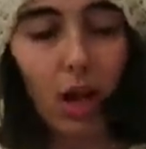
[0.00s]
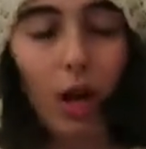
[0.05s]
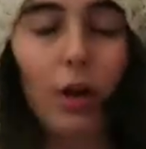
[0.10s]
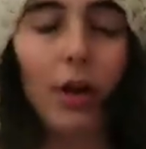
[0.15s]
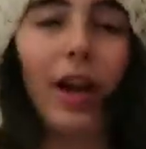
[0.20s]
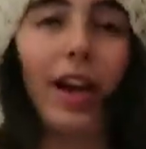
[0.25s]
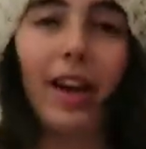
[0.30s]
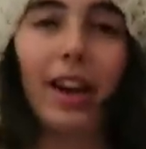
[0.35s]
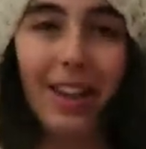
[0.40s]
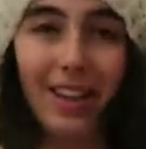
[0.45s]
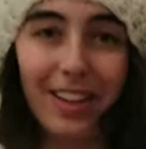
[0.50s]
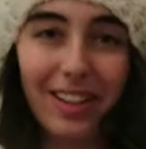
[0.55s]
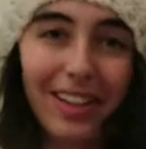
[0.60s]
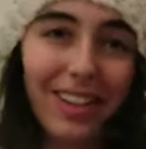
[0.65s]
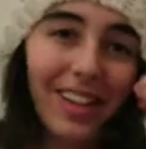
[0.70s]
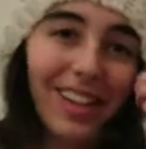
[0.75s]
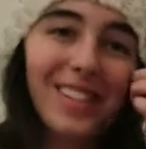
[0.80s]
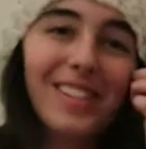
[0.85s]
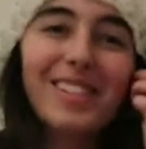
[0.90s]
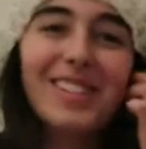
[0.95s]
Okay,
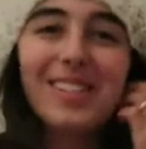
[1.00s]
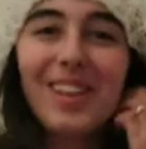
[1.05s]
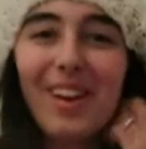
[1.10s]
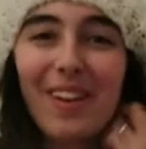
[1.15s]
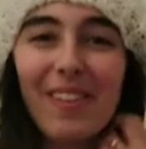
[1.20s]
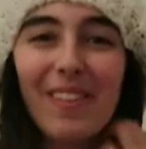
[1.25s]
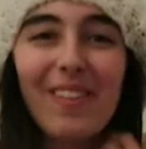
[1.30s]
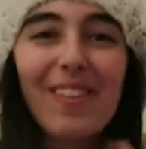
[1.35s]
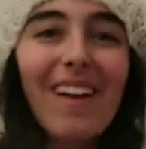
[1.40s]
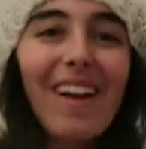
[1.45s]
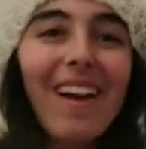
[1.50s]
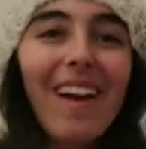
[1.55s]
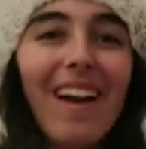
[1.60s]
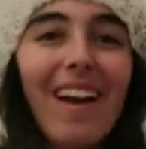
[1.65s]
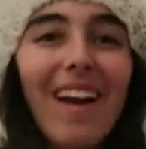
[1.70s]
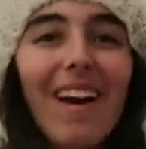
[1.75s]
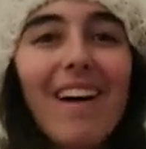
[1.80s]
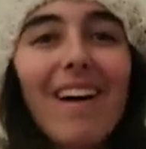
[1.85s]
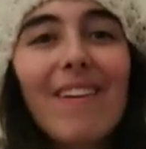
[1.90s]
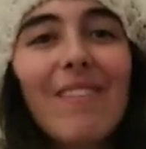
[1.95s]
so
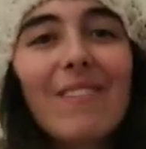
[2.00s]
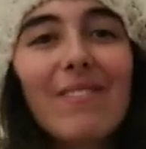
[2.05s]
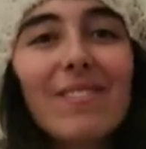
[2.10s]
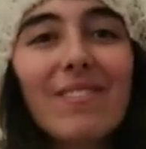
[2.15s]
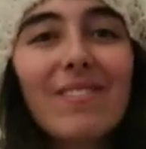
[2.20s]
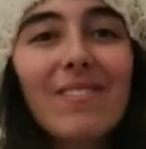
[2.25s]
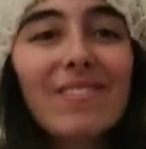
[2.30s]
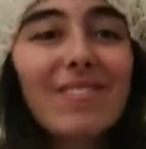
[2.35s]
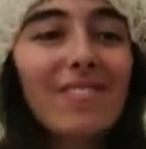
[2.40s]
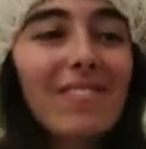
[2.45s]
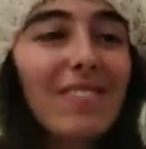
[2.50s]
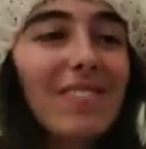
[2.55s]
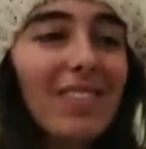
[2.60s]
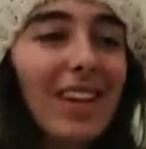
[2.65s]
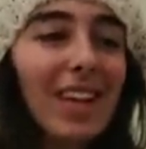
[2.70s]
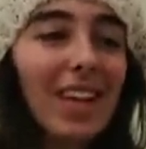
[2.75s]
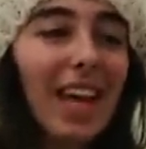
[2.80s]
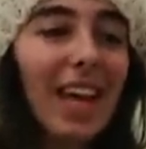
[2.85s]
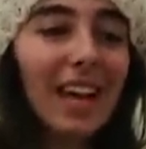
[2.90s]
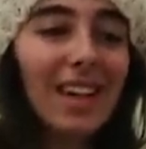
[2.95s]

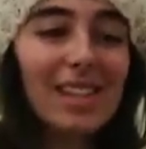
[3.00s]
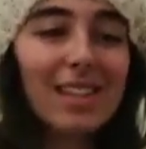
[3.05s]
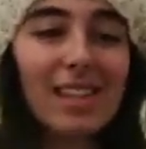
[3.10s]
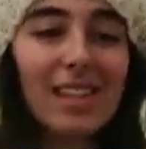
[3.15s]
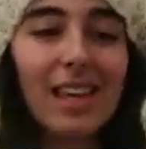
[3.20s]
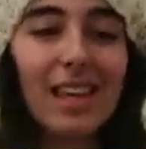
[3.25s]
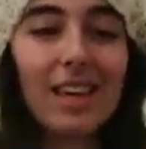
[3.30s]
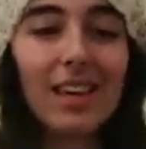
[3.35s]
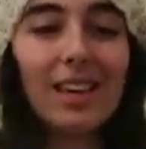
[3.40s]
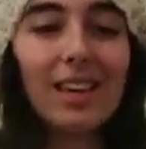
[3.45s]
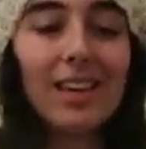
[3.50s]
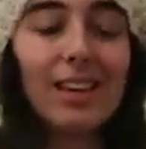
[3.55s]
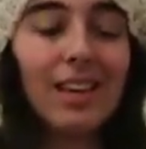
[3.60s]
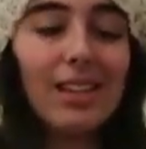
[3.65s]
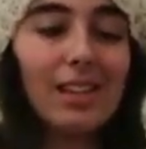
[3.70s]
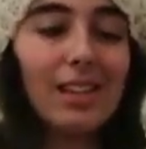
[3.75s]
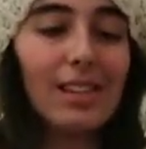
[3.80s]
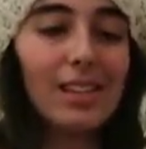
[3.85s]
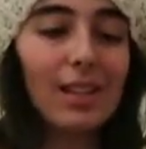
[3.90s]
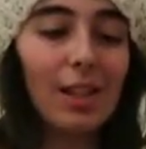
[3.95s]
my next thing
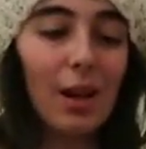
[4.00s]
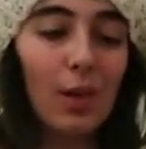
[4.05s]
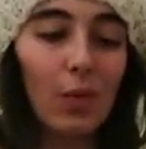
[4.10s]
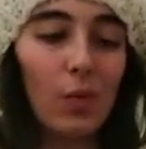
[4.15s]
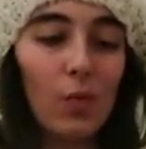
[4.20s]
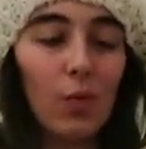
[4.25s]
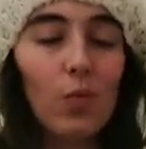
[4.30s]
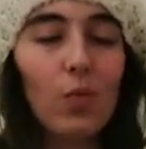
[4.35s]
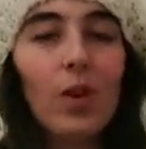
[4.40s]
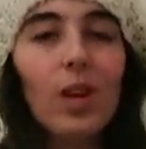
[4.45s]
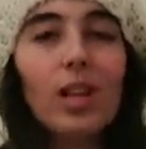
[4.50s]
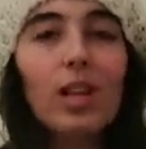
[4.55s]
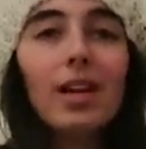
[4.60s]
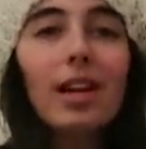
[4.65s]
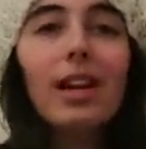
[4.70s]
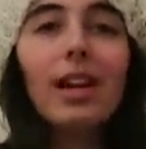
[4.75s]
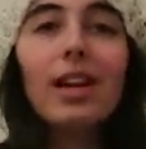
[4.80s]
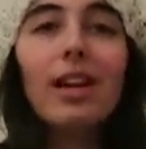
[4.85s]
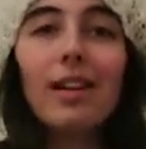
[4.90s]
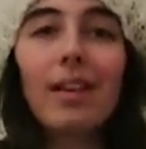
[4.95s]
is a
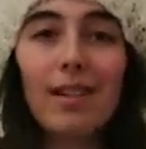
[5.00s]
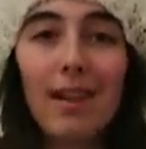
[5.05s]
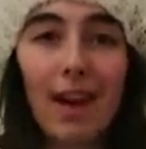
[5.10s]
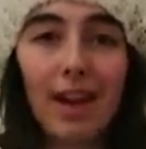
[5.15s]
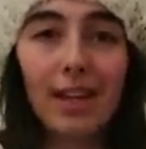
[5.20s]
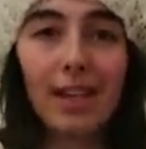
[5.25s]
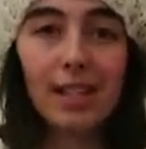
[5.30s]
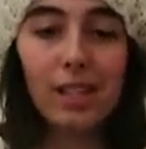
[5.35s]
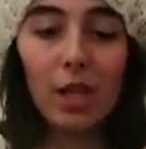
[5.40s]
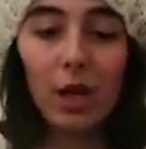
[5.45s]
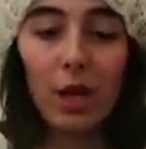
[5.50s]
really nice